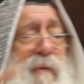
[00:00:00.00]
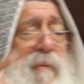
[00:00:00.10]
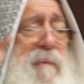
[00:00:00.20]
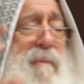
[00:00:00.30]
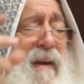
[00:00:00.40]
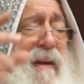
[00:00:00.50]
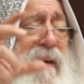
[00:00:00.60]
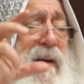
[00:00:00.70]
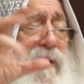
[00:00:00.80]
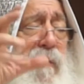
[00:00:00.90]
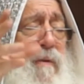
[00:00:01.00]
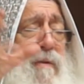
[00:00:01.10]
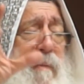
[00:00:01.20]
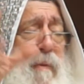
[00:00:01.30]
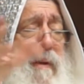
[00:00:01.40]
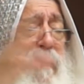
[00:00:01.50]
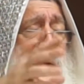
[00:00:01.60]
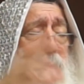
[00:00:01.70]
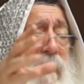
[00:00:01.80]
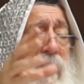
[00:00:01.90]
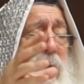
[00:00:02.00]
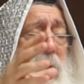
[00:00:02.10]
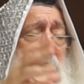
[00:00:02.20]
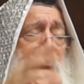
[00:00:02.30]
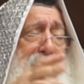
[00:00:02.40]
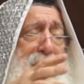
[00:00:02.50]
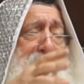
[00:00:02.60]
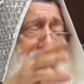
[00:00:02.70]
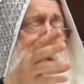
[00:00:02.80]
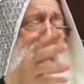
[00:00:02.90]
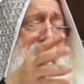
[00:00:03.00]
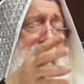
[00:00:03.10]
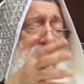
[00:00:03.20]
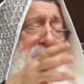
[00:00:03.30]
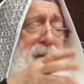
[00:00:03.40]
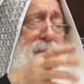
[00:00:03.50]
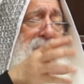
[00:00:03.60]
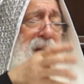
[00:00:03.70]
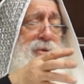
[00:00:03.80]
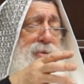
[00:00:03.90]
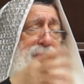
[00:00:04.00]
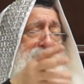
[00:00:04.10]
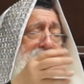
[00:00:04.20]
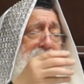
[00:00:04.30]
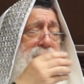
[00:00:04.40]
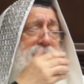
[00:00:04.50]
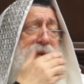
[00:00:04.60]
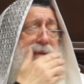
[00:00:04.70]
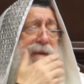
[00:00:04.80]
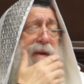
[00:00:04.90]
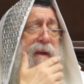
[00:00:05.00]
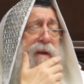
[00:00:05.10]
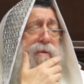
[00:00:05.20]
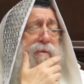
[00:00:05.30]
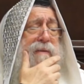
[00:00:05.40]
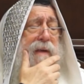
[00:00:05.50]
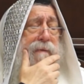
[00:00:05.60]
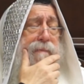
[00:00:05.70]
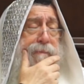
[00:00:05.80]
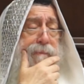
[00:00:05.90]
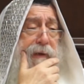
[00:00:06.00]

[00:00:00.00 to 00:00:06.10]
from the beginning there was somebody in the middle? From the beginning, Yehuda should tell Yosef, Yosef,